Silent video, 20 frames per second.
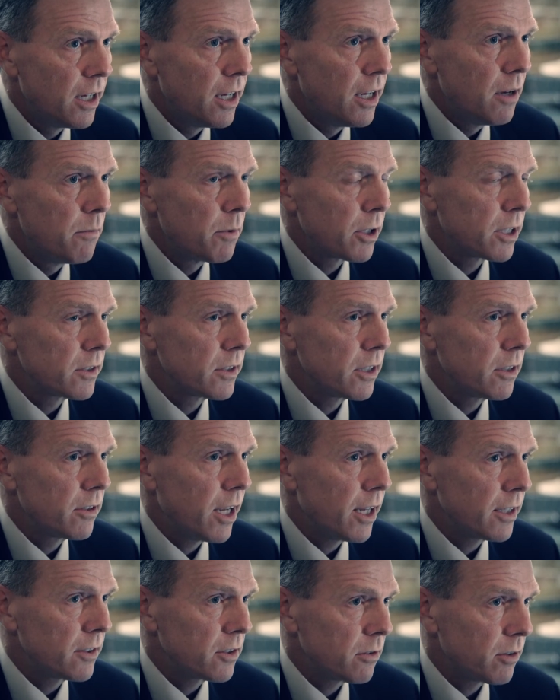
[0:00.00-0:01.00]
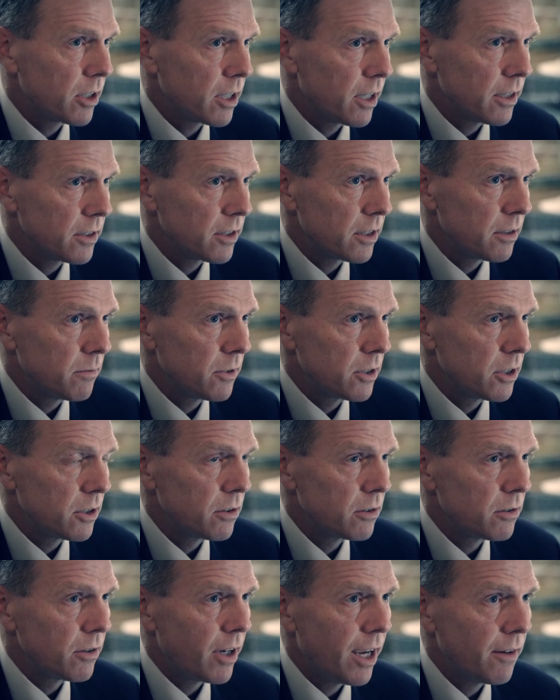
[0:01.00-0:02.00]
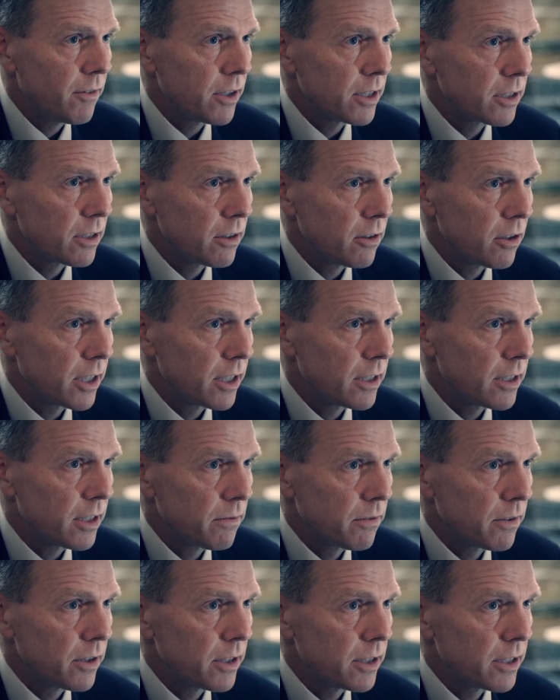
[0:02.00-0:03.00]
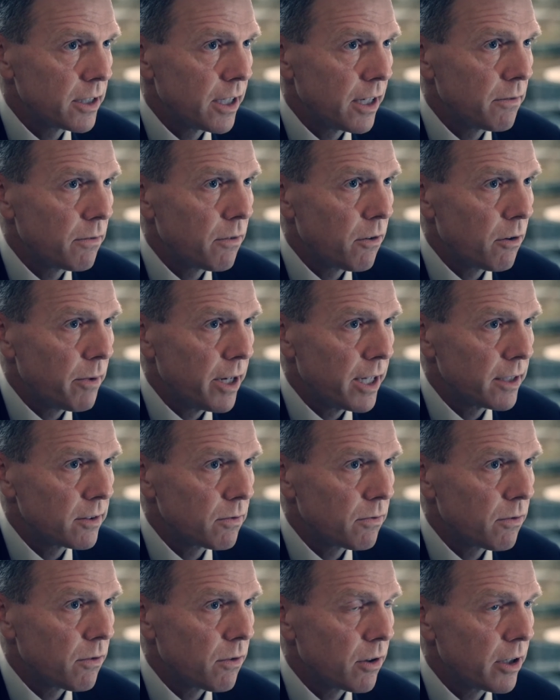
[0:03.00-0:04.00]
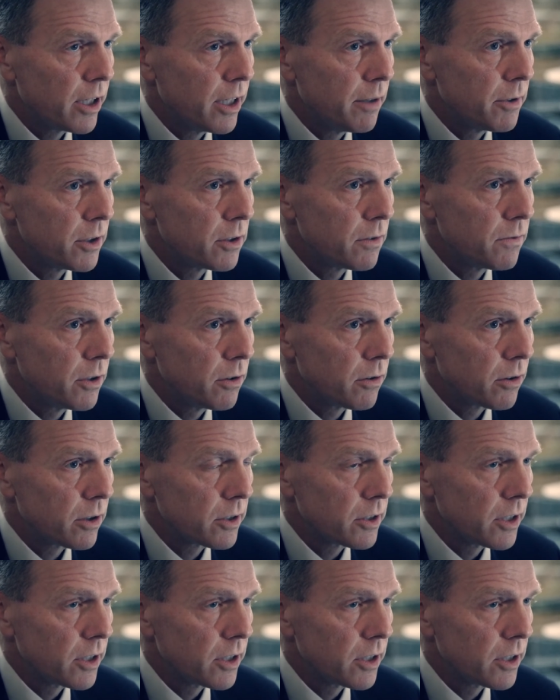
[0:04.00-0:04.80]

because they're not so accustomed to having to look at different formats for image viewers.